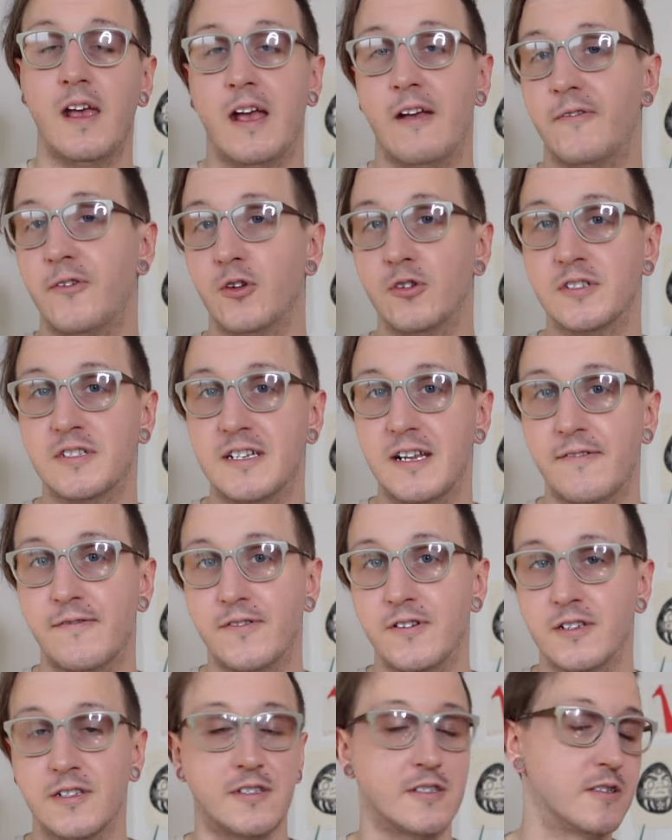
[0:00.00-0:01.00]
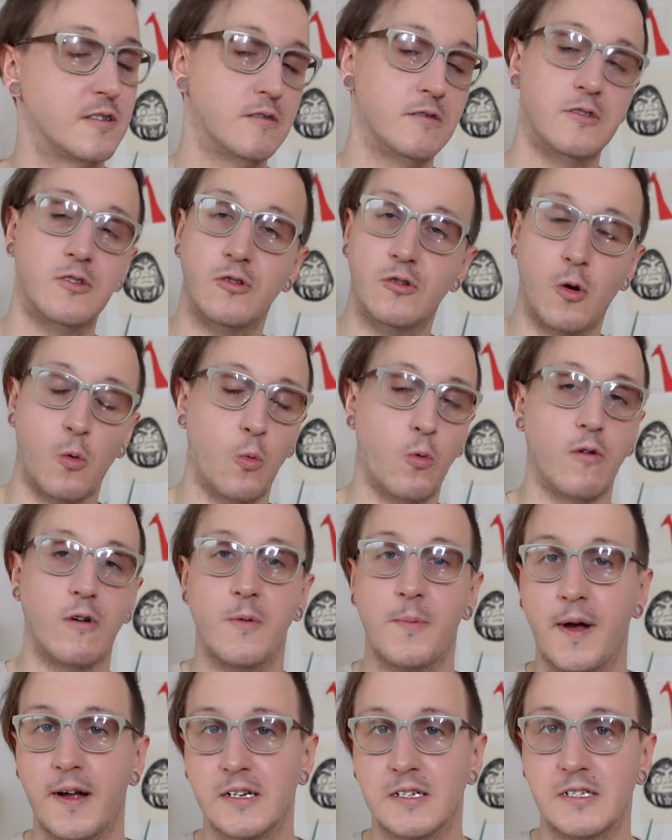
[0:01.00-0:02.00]
If yours differs, do not worry
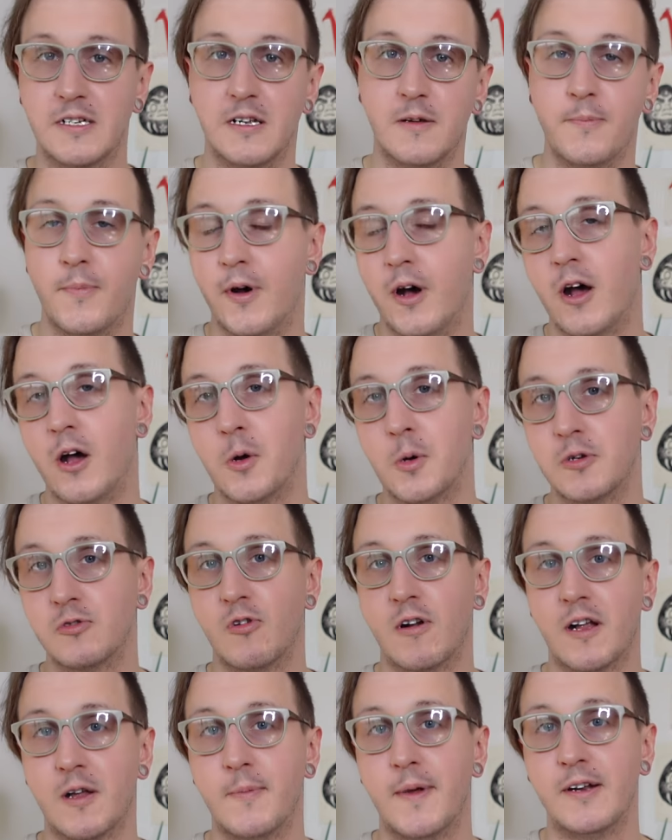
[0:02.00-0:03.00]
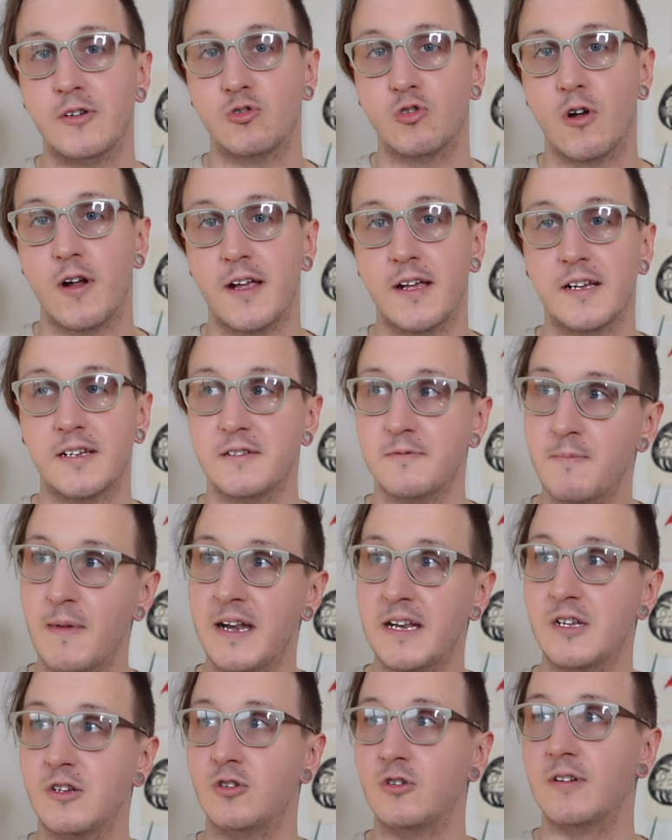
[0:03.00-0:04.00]
about it, but I always recommend trying as
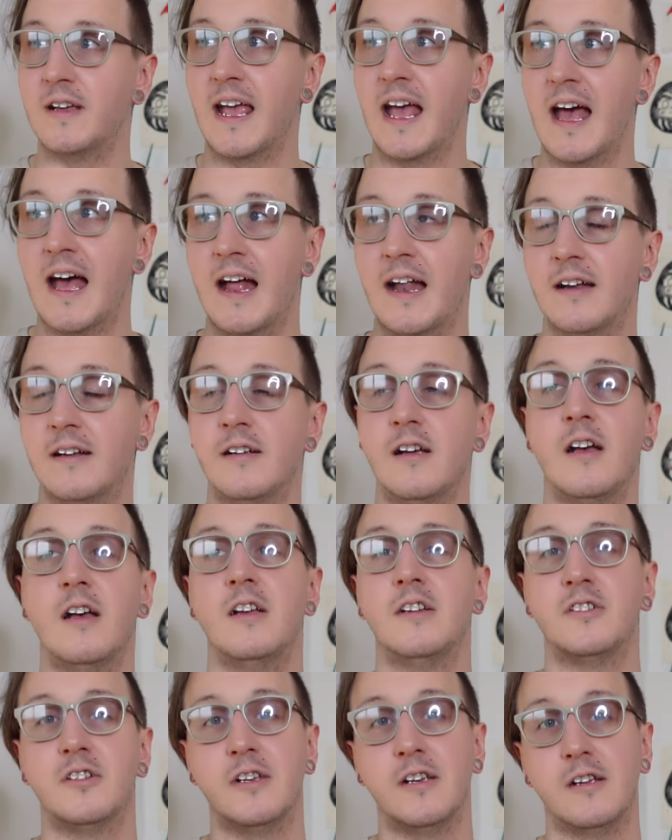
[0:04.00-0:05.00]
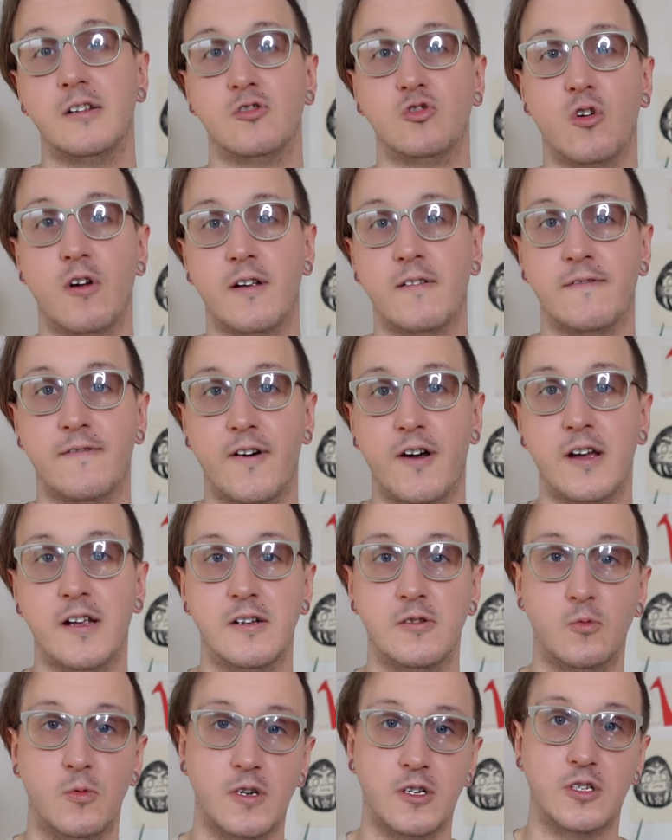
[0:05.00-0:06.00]
many as you can so you can try and
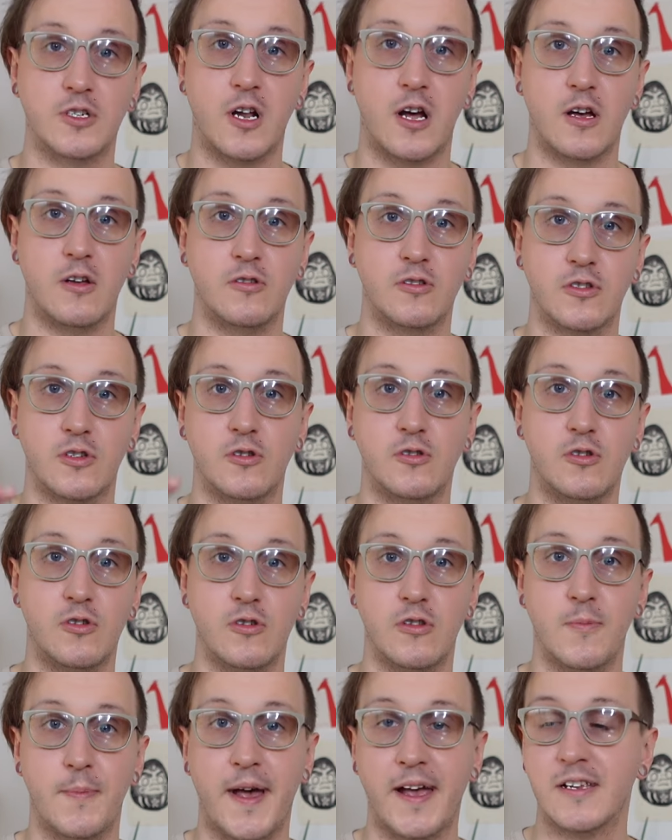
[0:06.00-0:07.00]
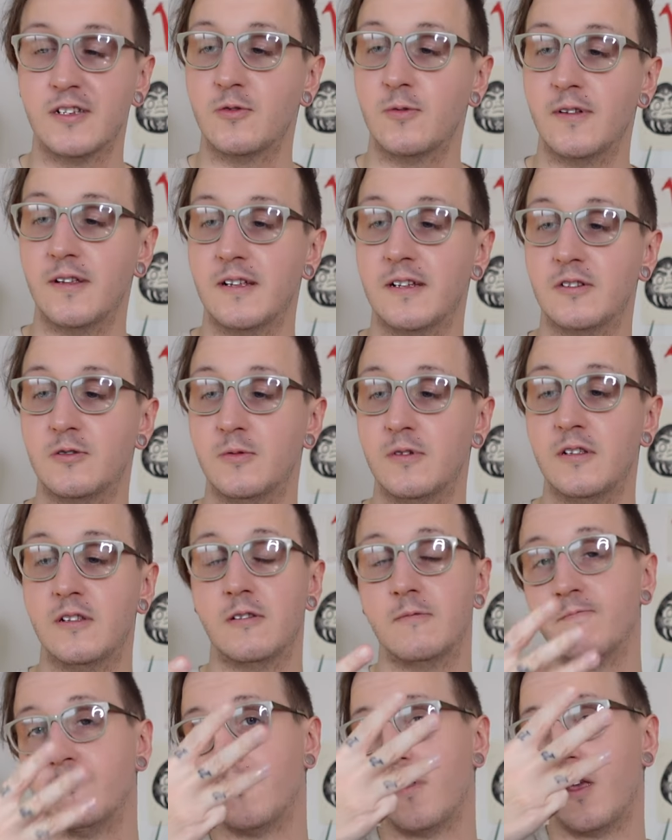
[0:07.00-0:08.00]
find which style suits you the best, whether that's with